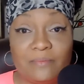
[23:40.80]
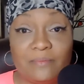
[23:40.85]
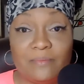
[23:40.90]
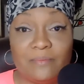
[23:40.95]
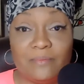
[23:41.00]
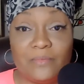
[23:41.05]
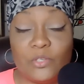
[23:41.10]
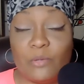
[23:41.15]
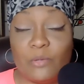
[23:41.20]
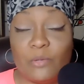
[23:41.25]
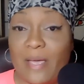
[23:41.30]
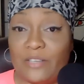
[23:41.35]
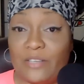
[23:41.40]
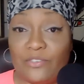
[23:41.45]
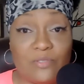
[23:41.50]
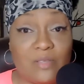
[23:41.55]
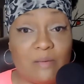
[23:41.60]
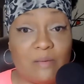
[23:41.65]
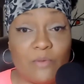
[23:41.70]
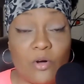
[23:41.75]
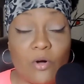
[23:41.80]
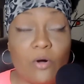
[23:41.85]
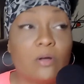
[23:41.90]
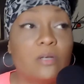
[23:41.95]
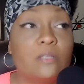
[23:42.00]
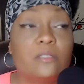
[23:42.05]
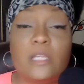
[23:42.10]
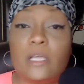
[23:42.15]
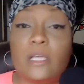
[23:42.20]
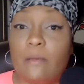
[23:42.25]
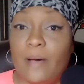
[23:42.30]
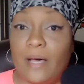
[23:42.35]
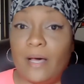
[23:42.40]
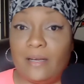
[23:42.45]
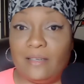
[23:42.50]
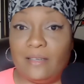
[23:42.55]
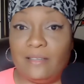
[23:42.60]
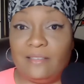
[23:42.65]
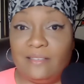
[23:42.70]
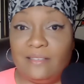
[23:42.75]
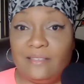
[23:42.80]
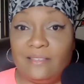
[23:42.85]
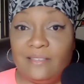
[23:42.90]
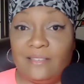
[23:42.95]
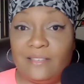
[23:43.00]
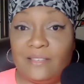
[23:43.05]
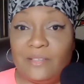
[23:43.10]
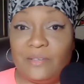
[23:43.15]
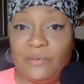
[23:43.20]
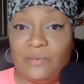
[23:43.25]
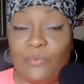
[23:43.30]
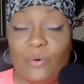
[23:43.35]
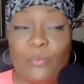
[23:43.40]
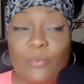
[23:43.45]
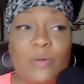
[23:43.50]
to master them all. Because think about it. When